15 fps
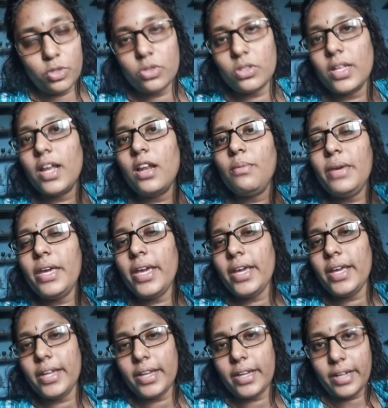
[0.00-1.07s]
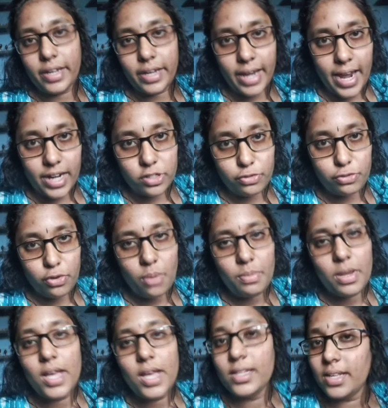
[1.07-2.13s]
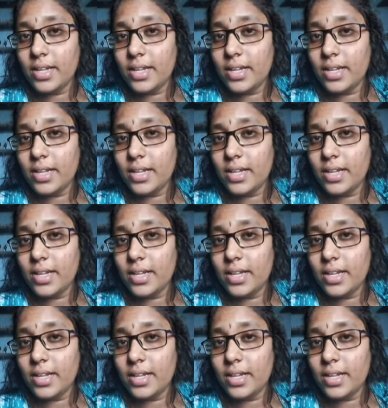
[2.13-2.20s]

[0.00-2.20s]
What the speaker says: So they will be in an inactive form.